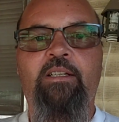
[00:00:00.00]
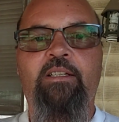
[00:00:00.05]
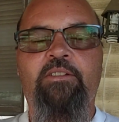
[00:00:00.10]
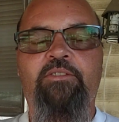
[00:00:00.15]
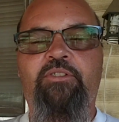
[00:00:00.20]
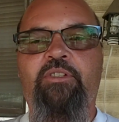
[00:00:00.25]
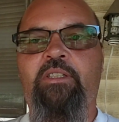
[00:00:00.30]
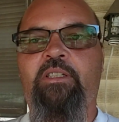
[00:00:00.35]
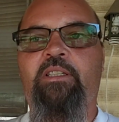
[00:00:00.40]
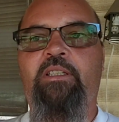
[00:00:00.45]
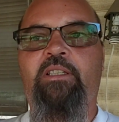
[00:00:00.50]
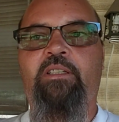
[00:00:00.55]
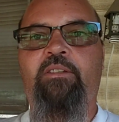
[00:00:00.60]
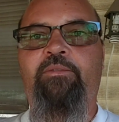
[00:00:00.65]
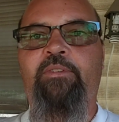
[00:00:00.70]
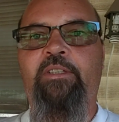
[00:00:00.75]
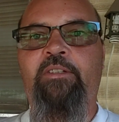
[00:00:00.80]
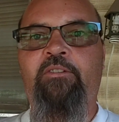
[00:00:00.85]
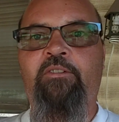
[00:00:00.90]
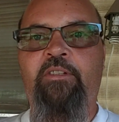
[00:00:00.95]
She
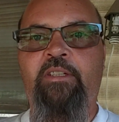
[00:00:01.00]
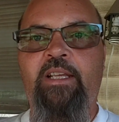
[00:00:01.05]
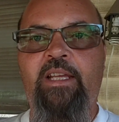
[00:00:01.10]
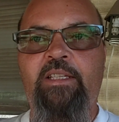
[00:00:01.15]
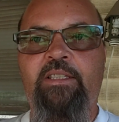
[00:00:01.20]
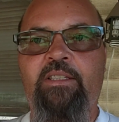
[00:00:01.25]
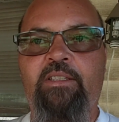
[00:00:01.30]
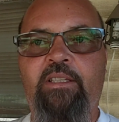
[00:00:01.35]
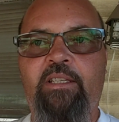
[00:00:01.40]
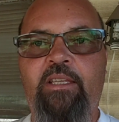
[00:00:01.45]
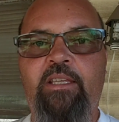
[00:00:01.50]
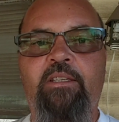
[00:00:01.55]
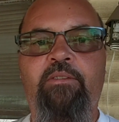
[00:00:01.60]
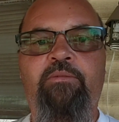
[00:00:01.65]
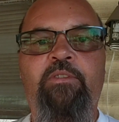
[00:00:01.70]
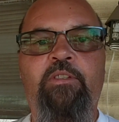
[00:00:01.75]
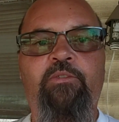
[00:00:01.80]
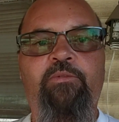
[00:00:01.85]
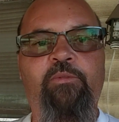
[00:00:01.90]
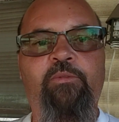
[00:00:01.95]
even creates
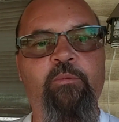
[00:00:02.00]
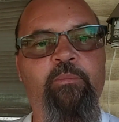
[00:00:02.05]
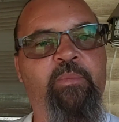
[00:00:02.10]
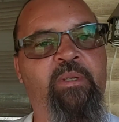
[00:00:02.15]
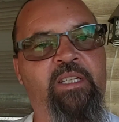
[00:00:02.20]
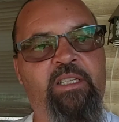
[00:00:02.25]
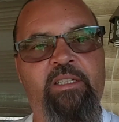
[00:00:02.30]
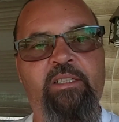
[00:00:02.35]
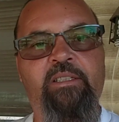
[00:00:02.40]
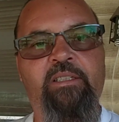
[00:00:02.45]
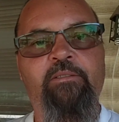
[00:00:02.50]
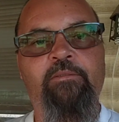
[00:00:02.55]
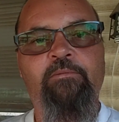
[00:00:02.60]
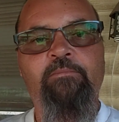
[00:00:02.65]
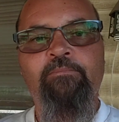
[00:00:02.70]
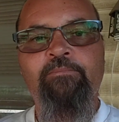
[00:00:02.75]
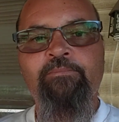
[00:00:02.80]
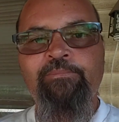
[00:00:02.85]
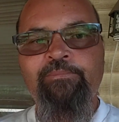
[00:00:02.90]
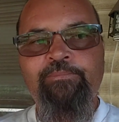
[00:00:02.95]
gifts for me
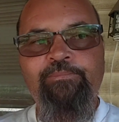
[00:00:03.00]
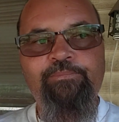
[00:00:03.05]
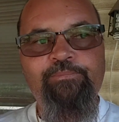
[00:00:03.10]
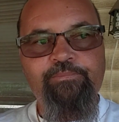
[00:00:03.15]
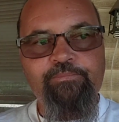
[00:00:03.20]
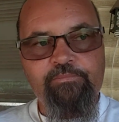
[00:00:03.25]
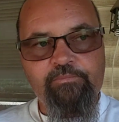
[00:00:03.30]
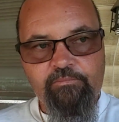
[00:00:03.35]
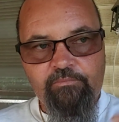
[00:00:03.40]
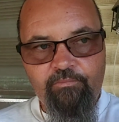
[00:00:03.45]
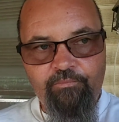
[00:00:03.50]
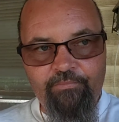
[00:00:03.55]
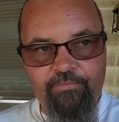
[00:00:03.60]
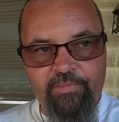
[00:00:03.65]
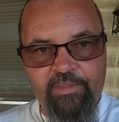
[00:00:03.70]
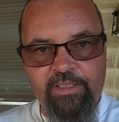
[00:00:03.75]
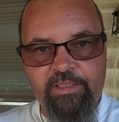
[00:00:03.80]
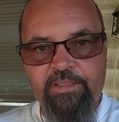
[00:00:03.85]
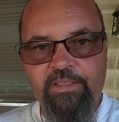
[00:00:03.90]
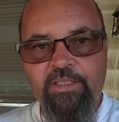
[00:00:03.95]

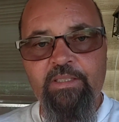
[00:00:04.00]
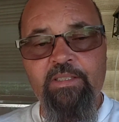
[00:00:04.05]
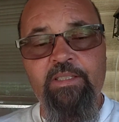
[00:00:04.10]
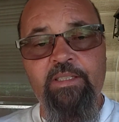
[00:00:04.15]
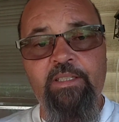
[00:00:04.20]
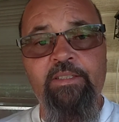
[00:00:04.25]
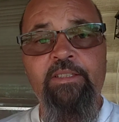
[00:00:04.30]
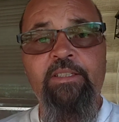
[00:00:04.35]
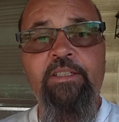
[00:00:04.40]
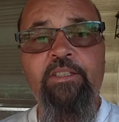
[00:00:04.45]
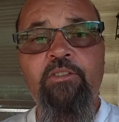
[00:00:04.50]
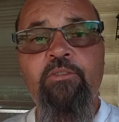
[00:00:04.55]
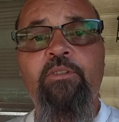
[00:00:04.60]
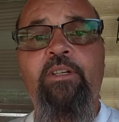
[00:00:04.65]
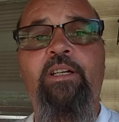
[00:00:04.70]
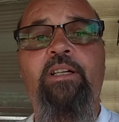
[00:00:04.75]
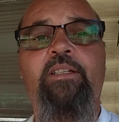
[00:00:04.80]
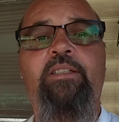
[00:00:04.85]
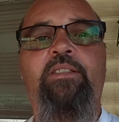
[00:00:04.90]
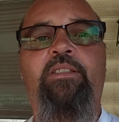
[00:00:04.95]
to send to you
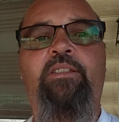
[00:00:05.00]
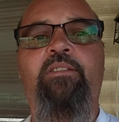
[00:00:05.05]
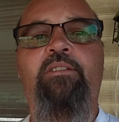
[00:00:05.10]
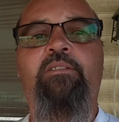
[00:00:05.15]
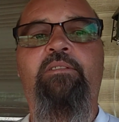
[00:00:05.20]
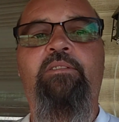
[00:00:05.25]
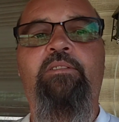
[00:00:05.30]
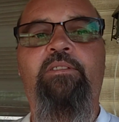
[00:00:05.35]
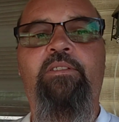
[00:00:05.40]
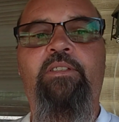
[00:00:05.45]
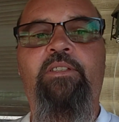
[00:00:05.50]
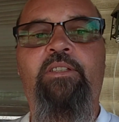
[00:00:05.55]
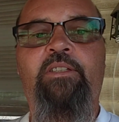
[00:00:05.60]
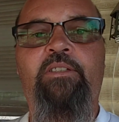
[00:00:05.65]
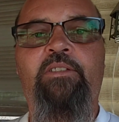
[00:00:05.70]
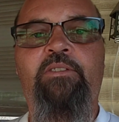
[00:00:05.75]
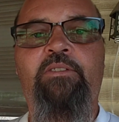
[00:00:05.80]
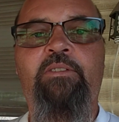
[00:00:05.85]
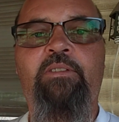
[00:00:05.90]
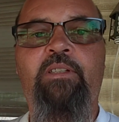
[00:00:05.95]
guys, you
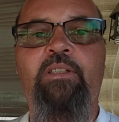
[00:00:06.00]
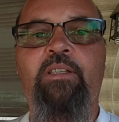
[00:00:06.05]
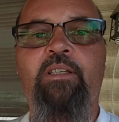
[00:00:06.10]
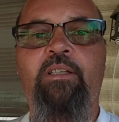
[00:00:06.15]
know,